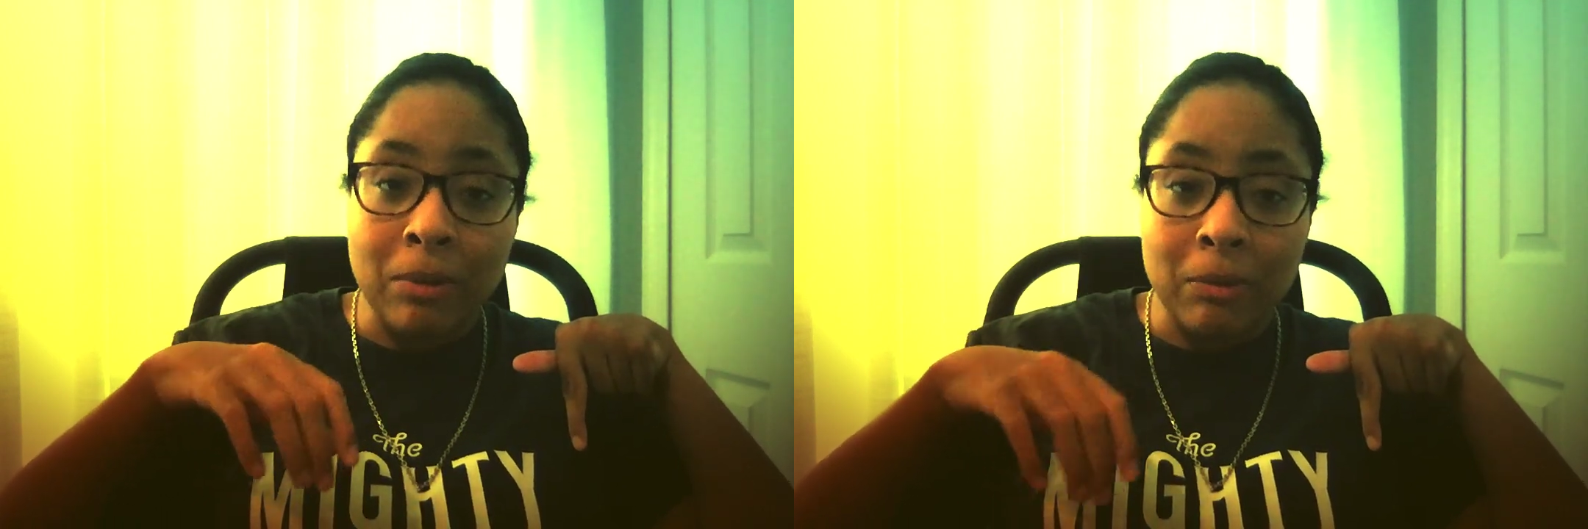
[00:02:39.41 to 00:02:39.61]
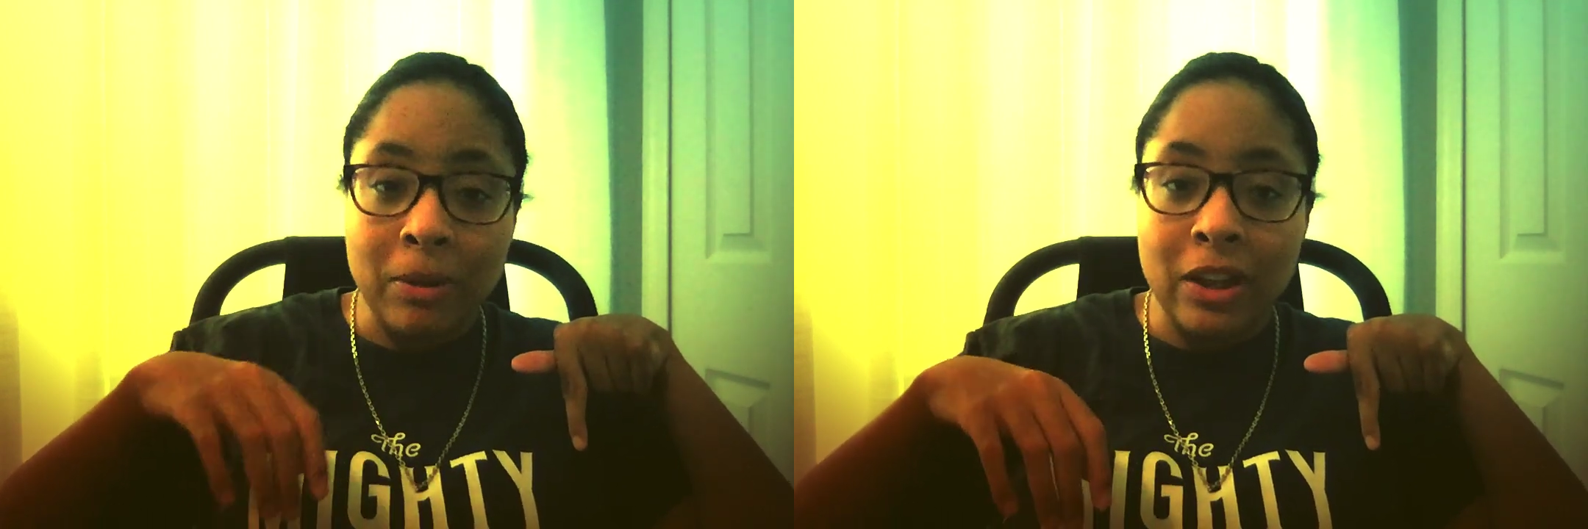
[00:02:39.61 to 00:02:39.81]

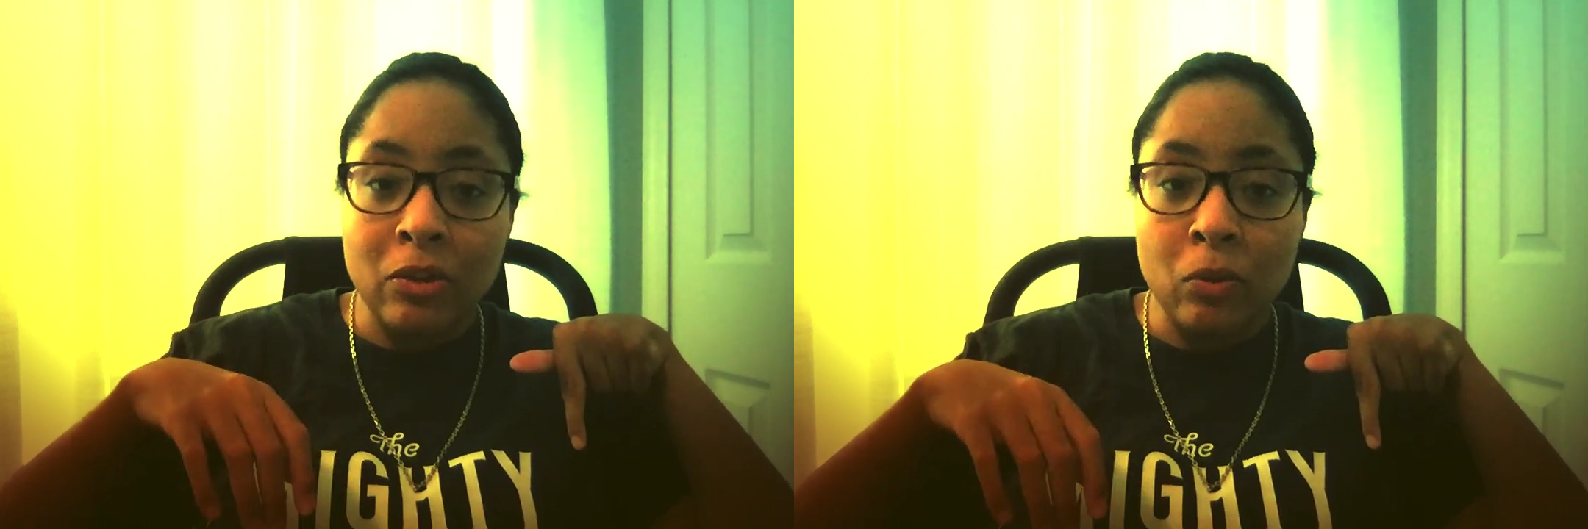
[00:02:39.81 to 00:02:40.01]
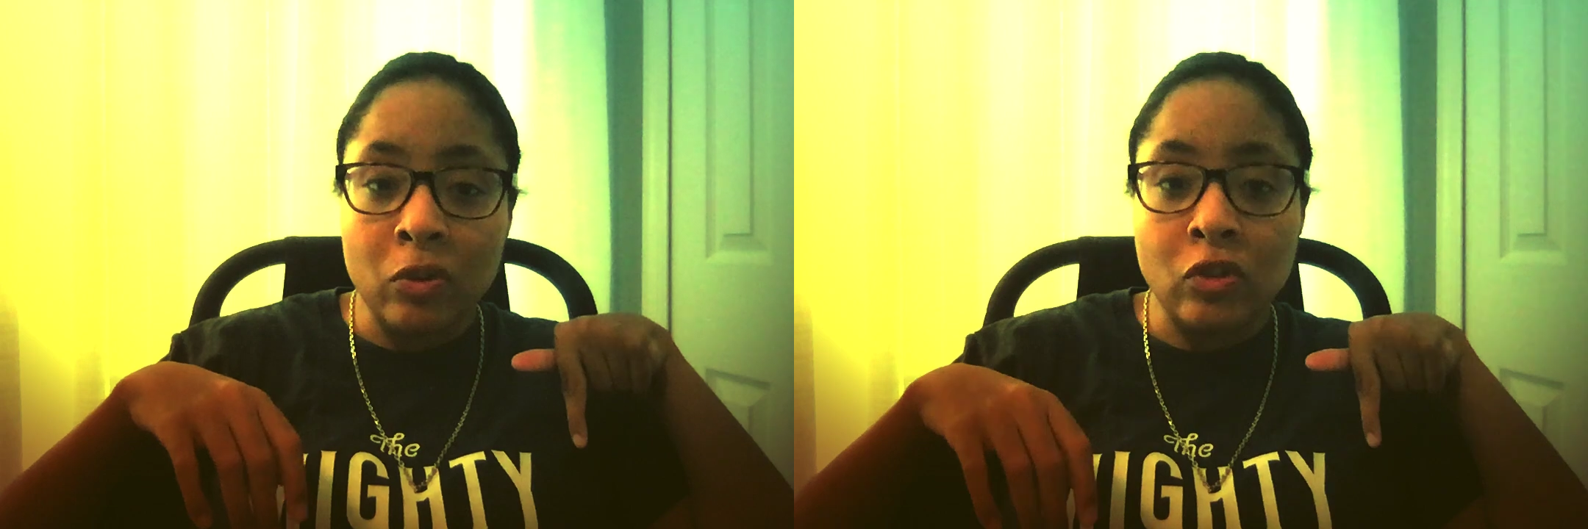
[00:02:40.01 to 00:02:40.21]
My
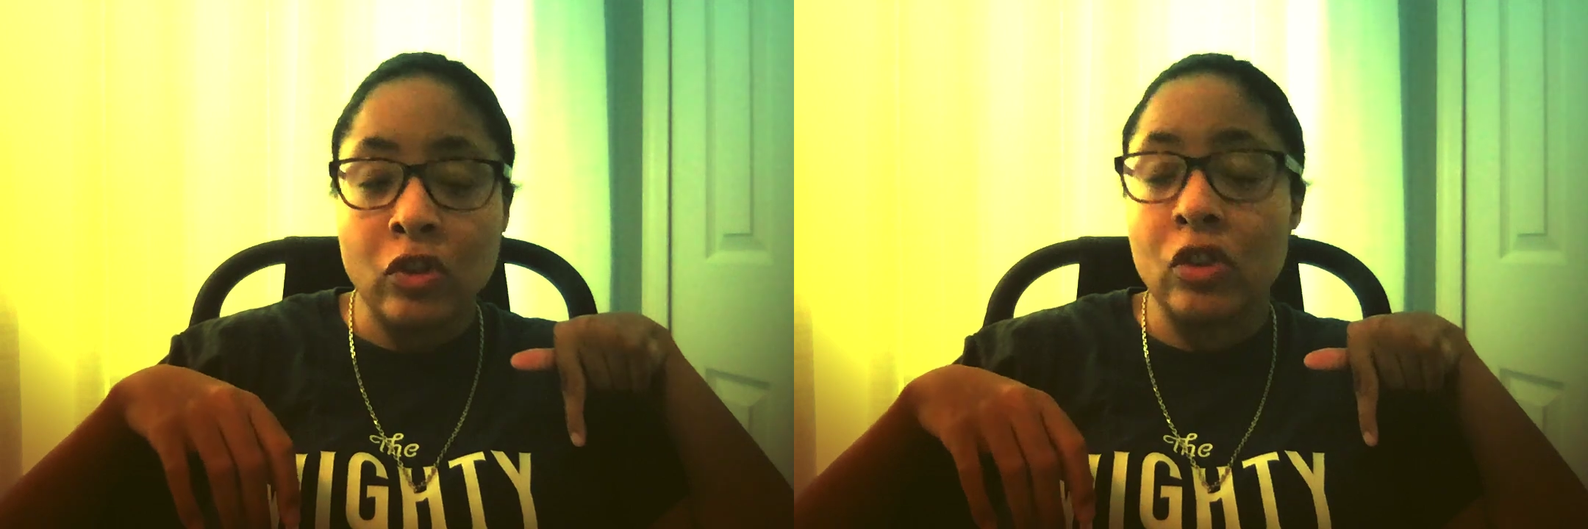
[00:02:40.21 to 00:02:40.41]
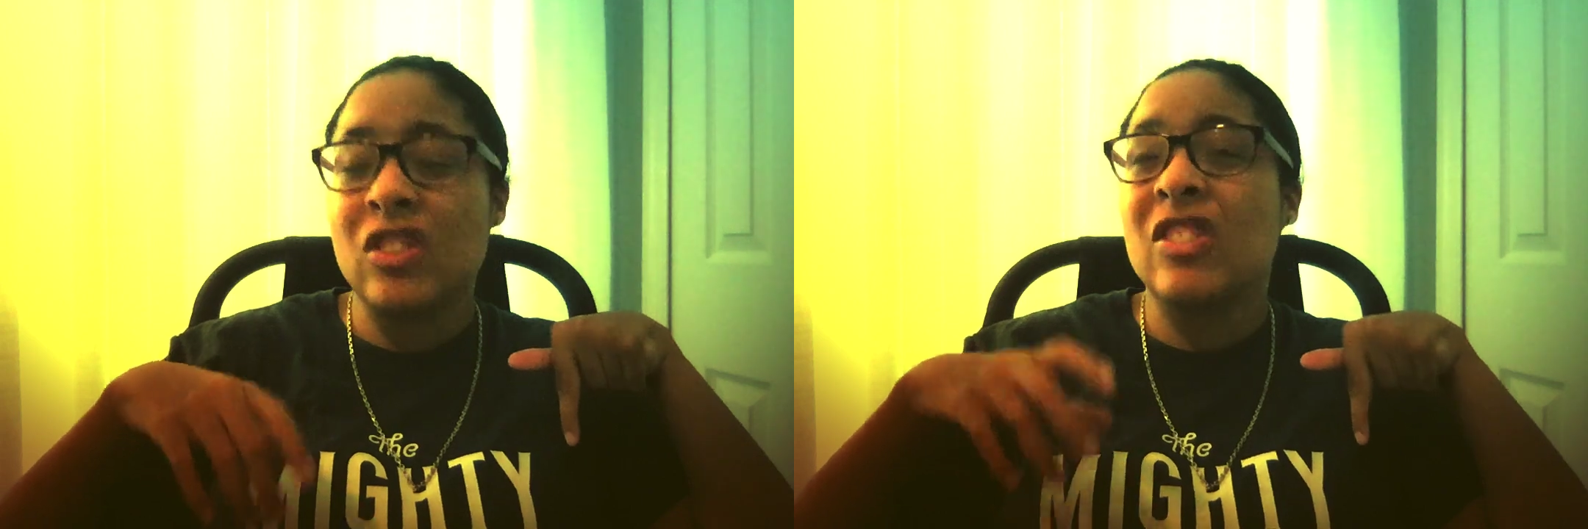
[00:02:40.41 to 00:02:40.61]
page was
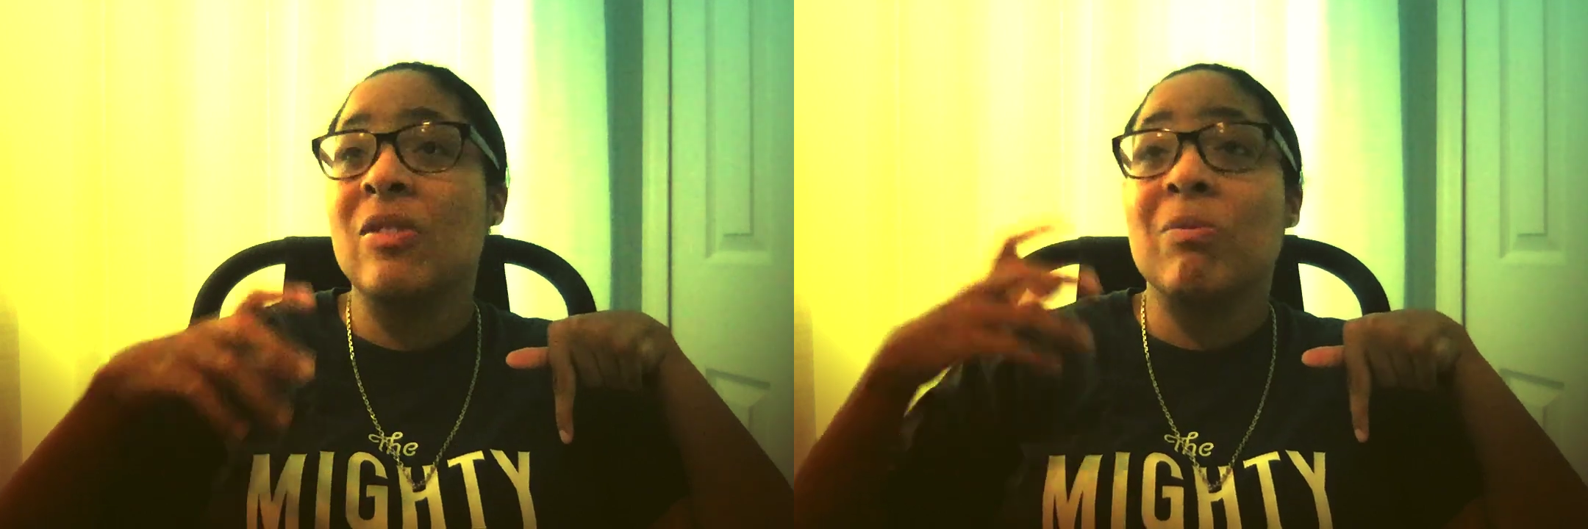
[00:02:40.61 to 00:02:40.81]
just